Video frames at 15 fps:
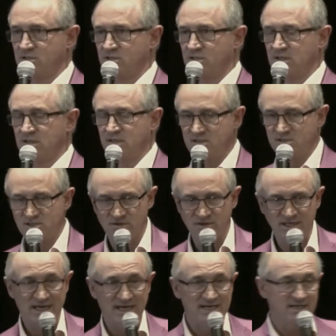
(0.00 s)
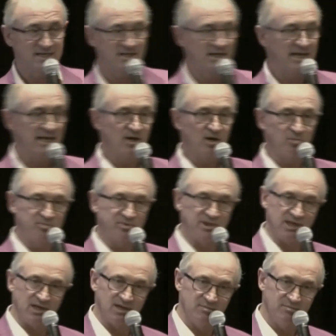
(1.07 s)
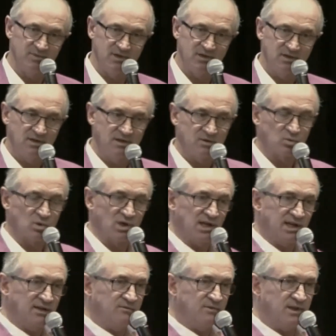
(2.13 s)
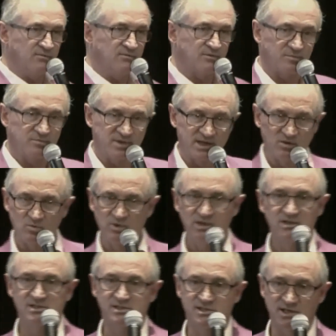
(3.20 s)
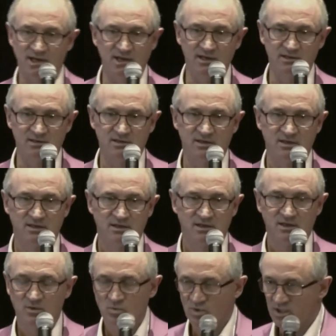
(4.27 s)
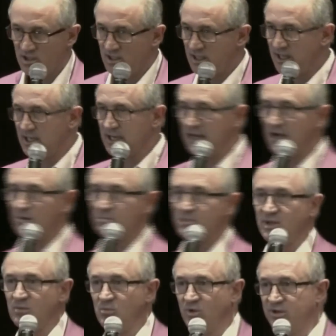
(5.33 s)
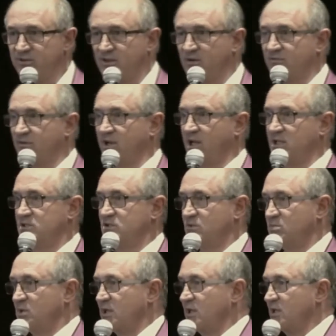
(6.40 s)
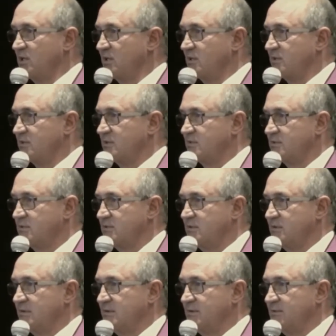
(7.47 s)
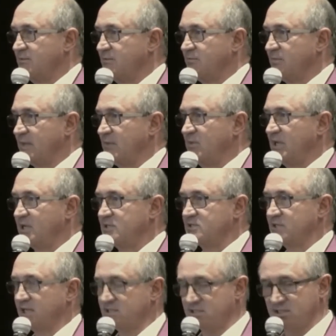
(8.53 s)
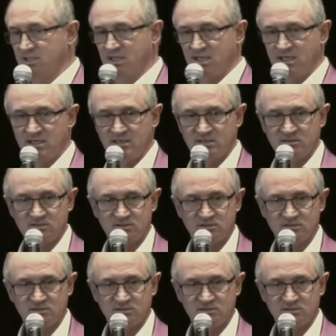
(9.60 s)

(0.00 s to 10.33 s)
so that I can help them, relieve them from their real estate, and help them with their financial planning, because that's the keys.